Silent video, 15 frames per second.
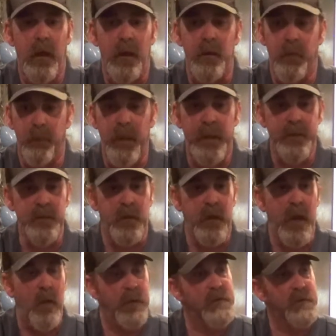depends on
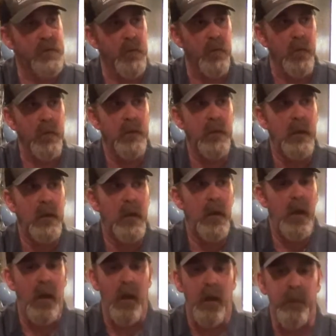how it's stored.
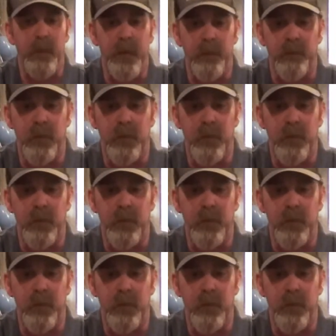If